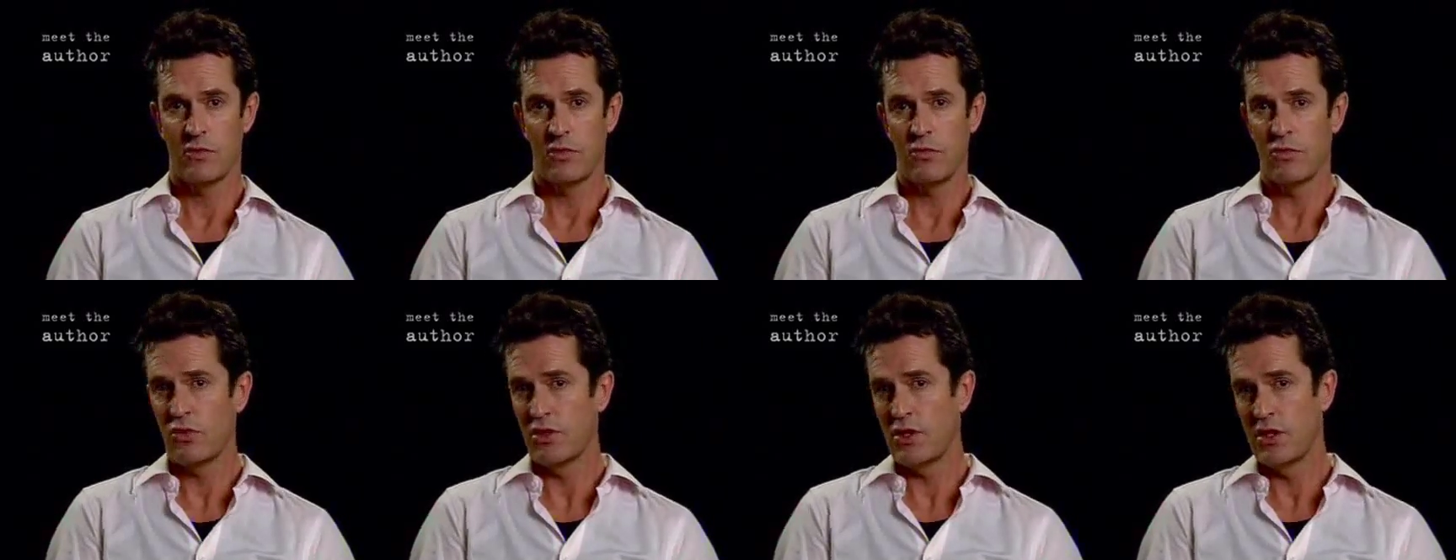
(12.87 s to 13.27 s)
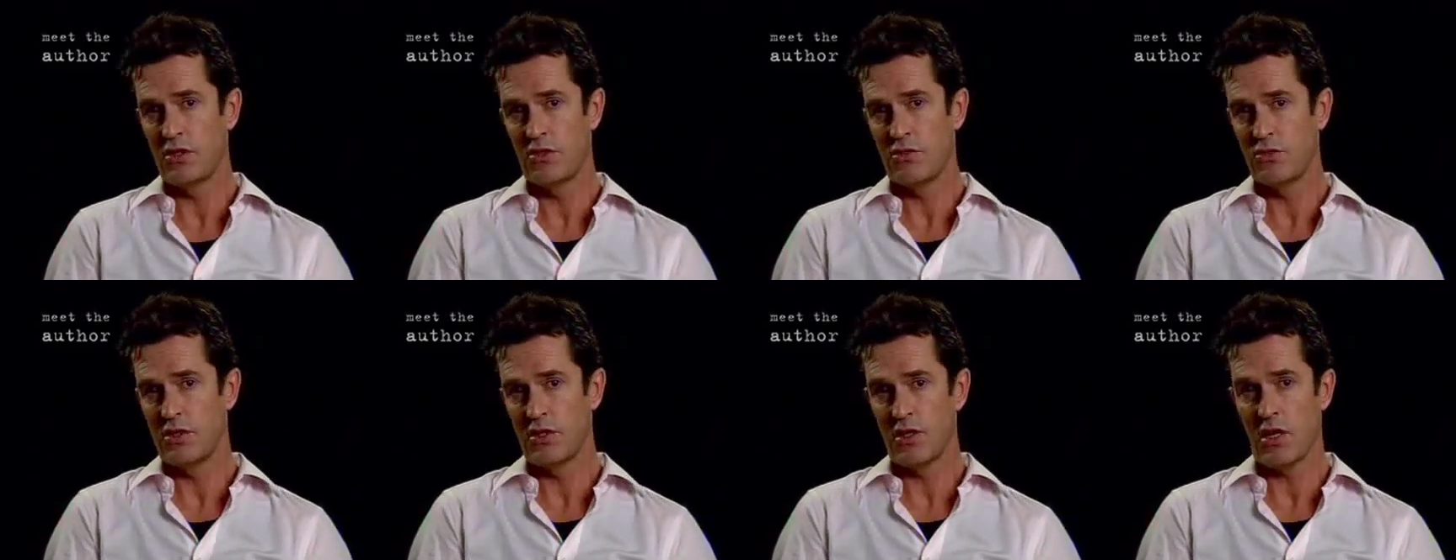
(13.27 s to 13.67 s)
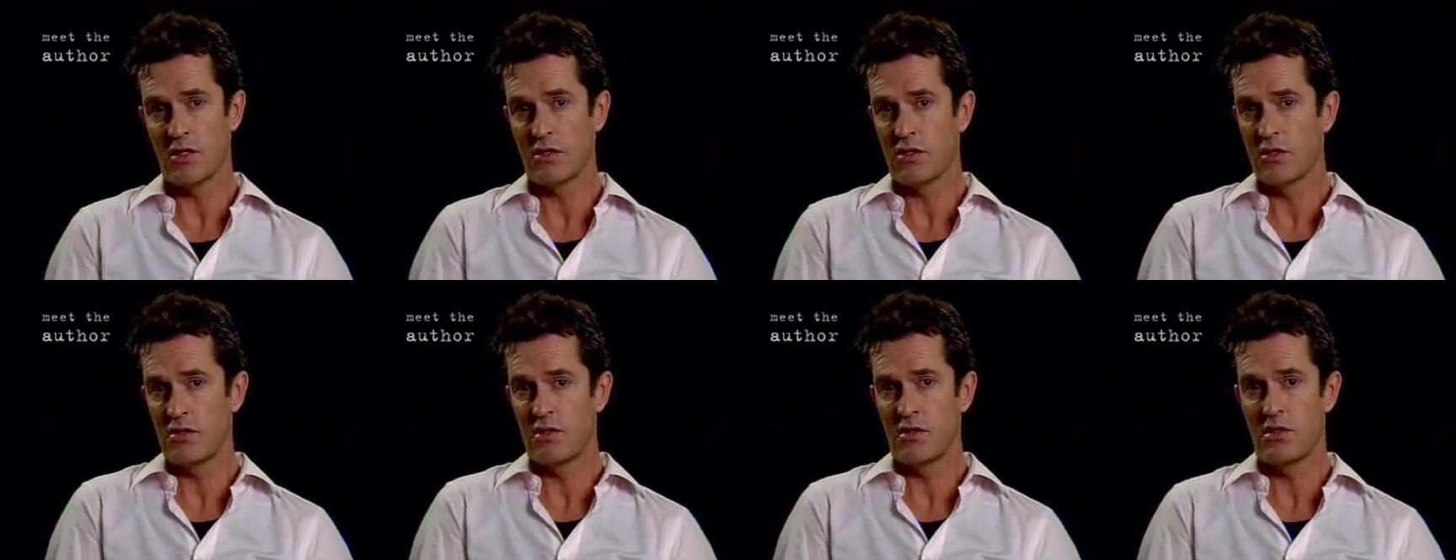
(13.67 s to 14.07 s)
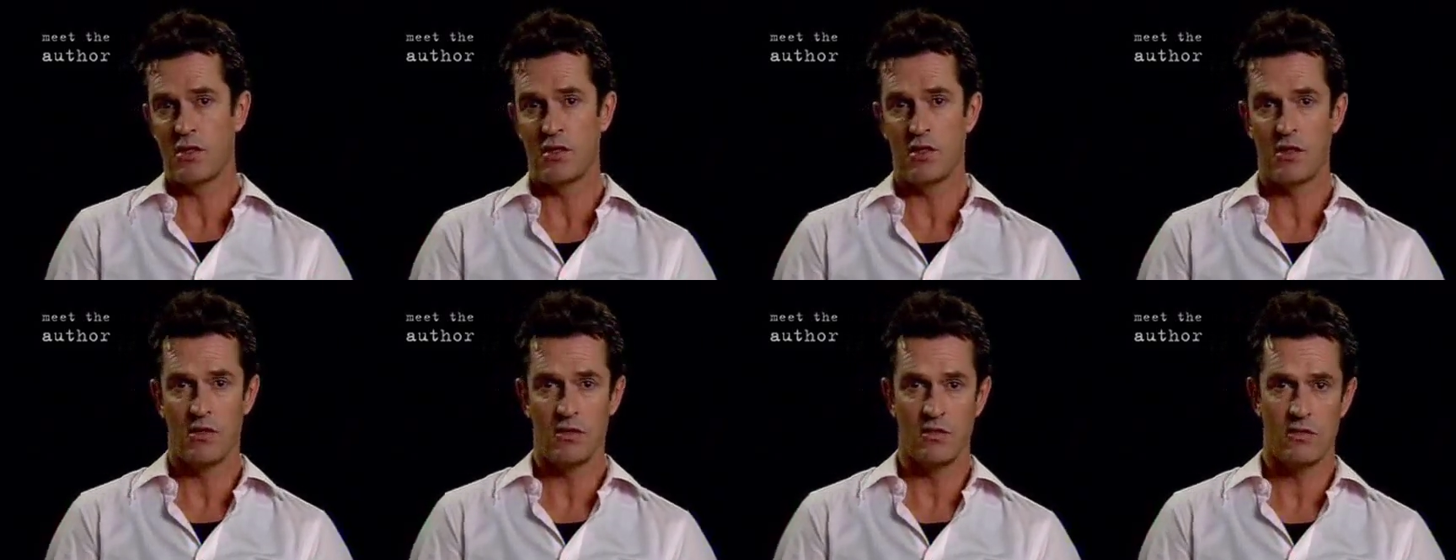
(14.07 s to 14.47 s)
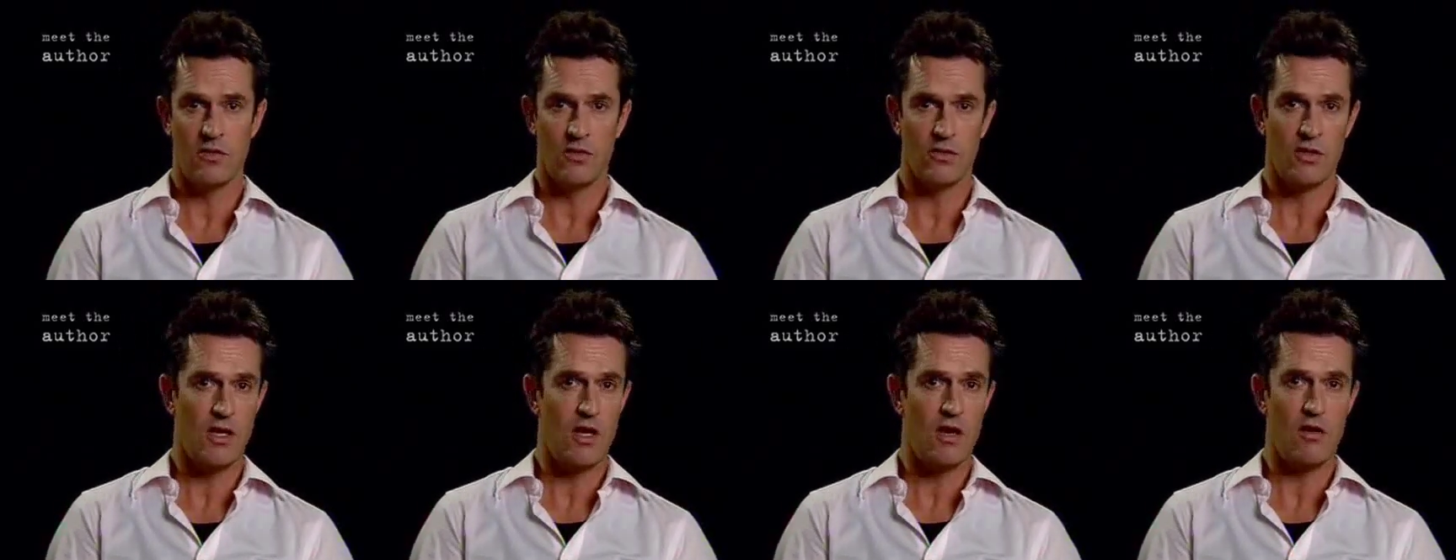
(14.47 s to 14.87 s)
We walk into it unconcerned,
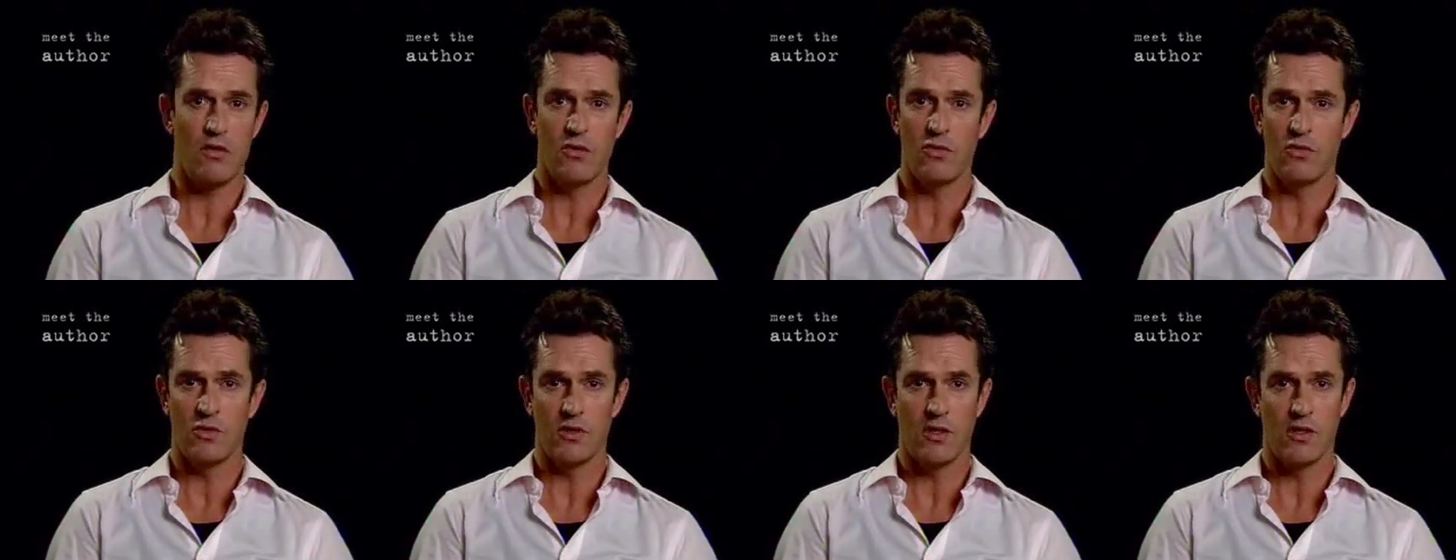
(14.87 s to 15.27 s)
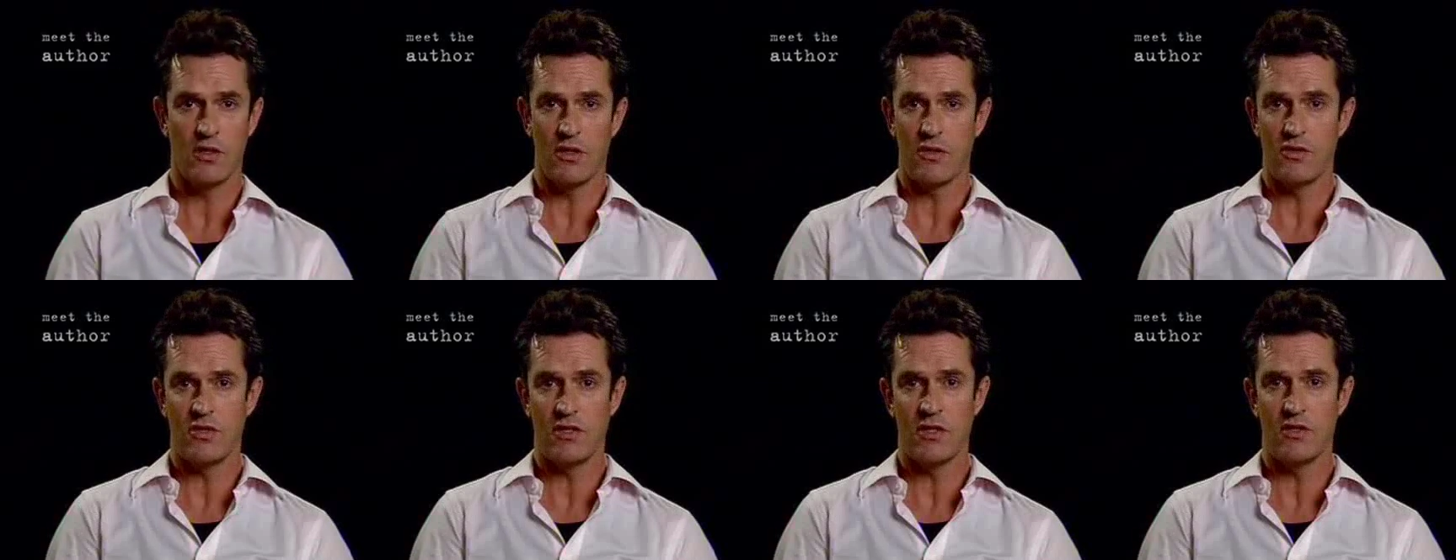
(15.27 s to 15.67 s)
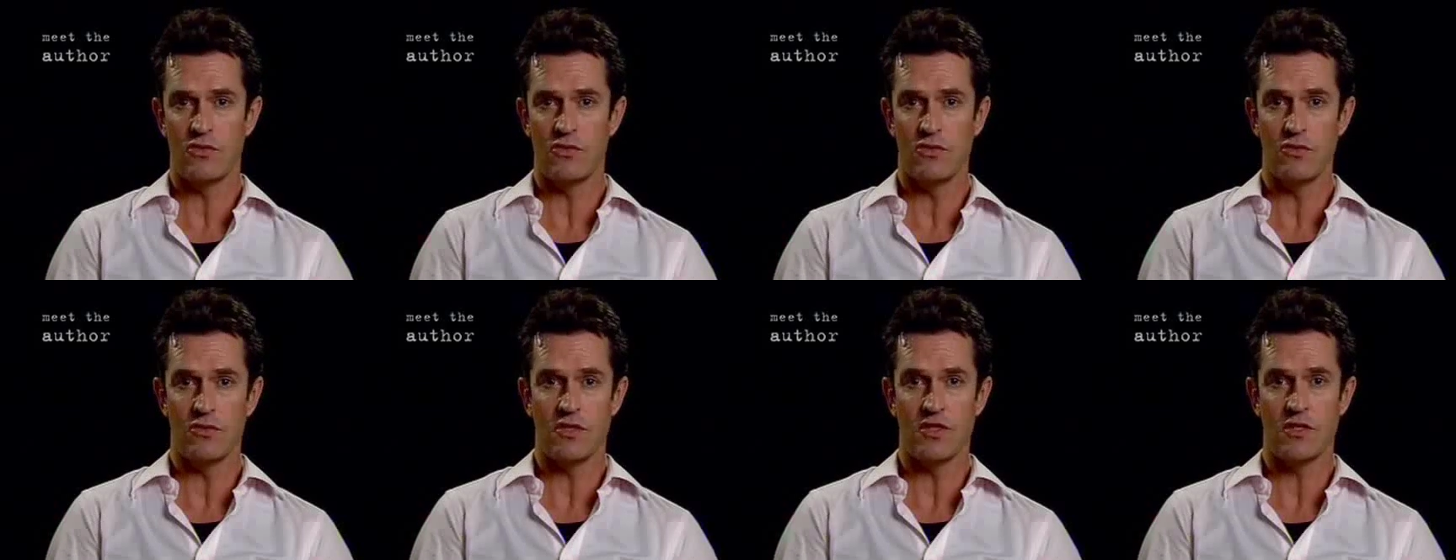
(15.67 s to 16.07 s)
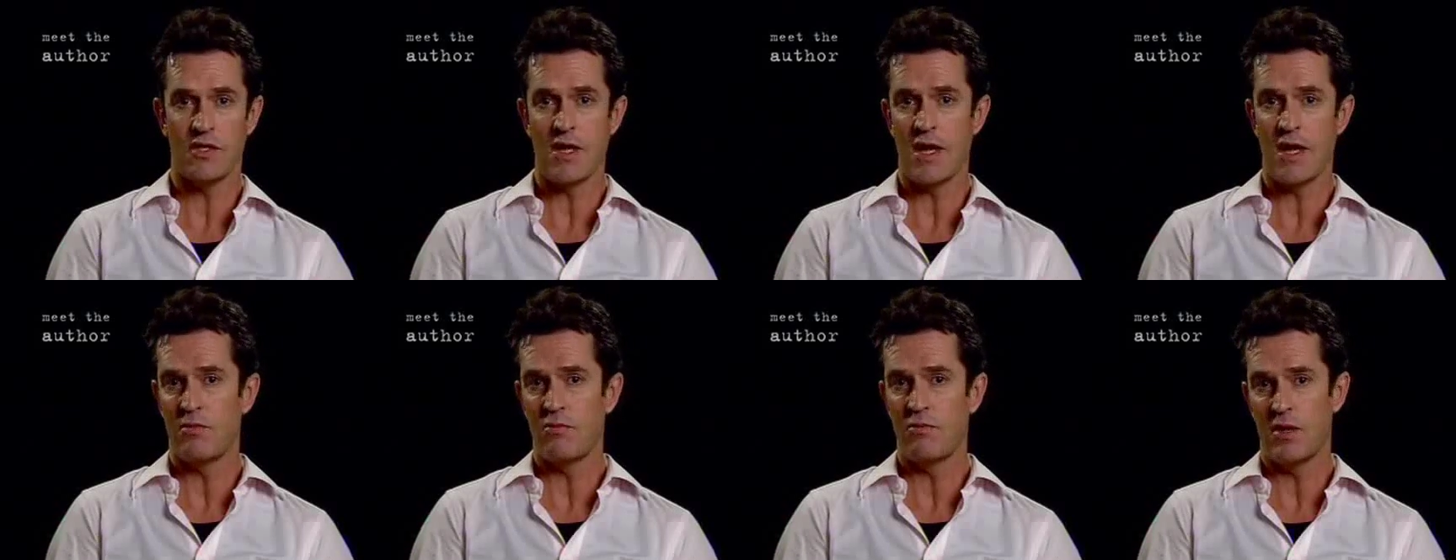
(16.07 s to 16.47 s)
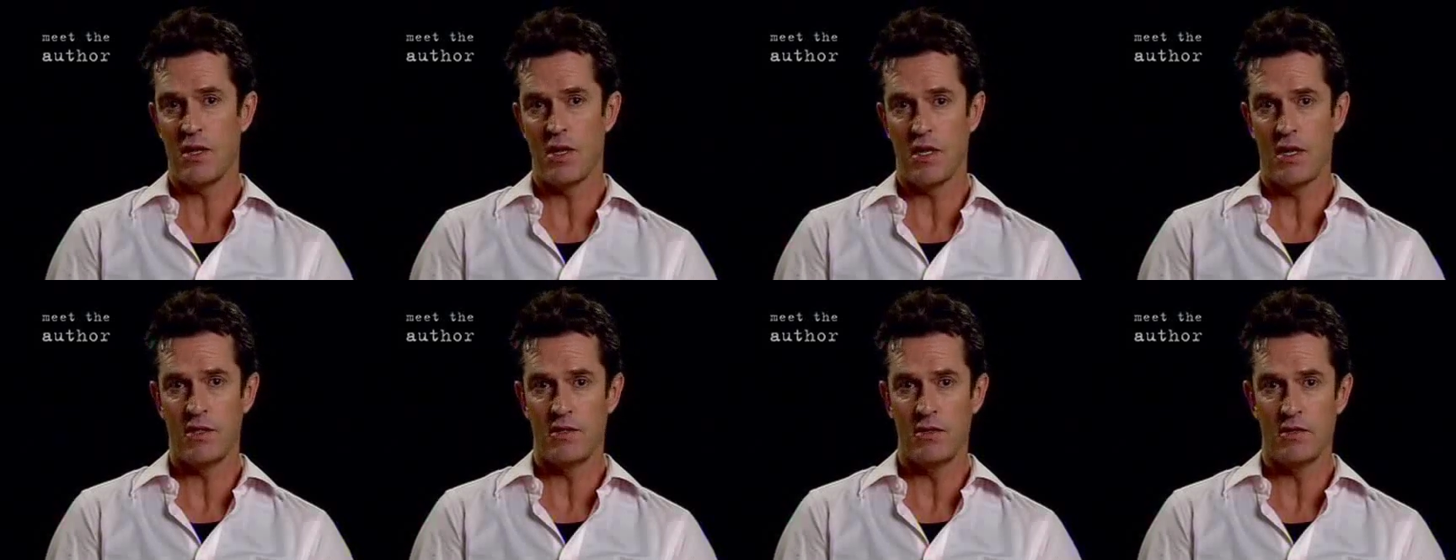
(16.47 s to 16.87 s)
not hearing all the closing doors slam
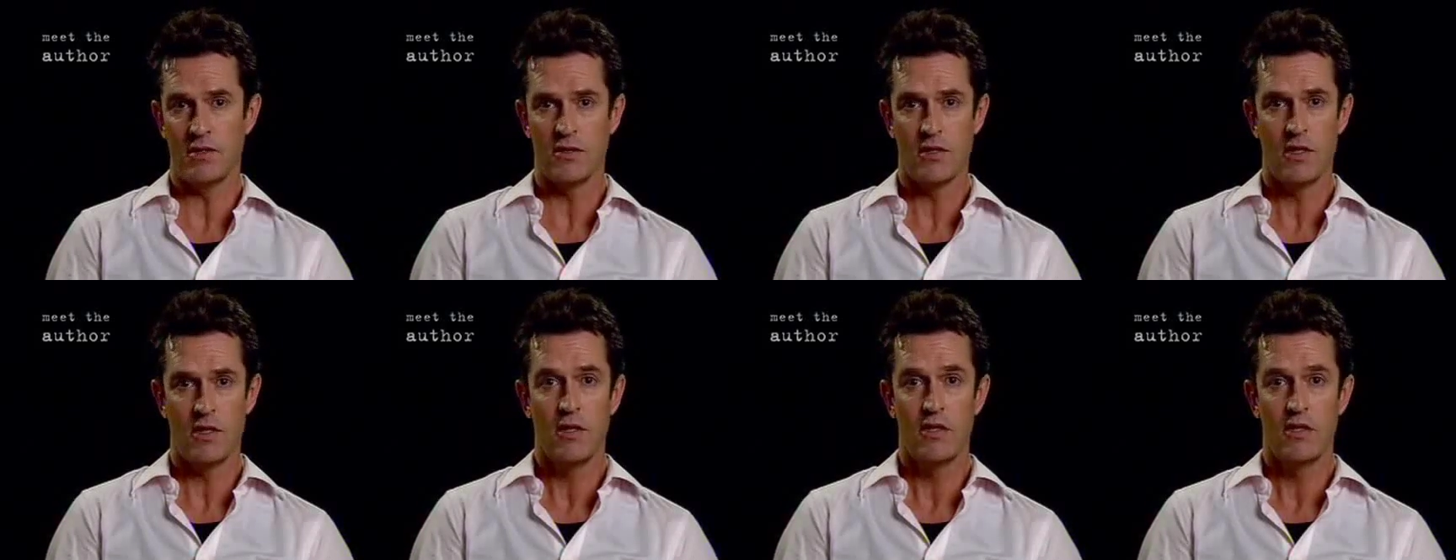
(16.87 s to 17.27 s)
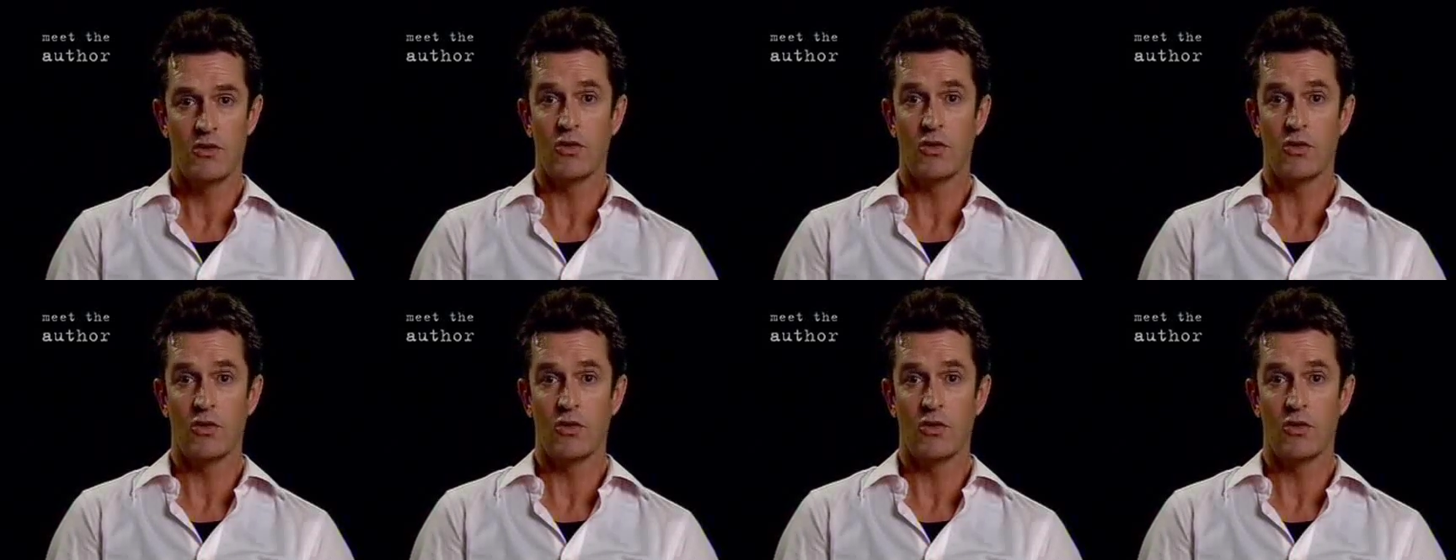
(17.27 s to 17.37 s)
behind us,